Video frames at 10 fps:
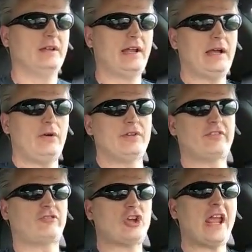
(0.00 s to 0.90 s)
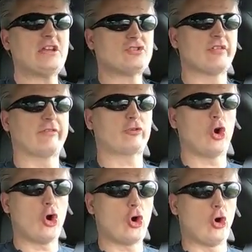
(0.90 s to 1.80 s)
How it's changed this
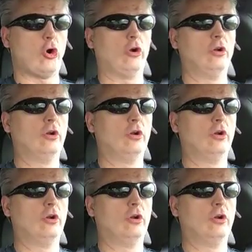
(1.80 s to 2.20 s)
car.